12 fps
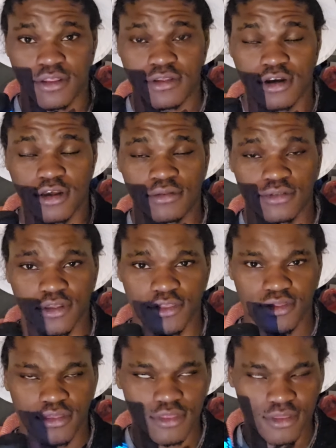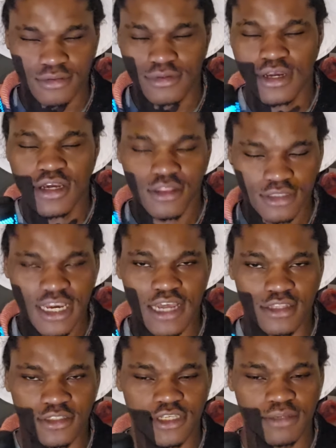
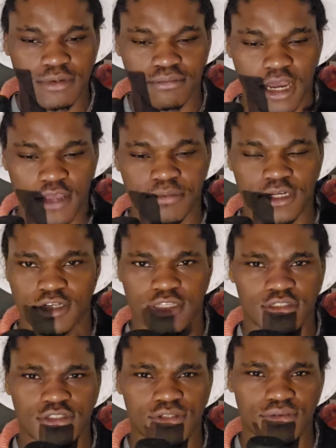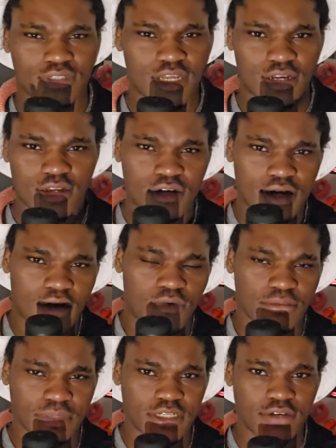The team, in my opinion, because she was like, oh, I want
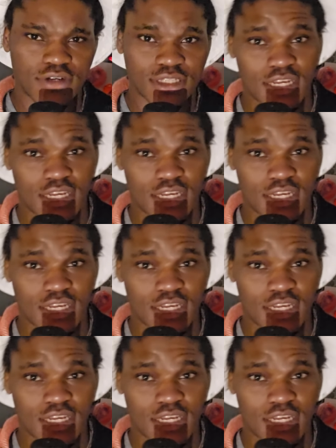to be different.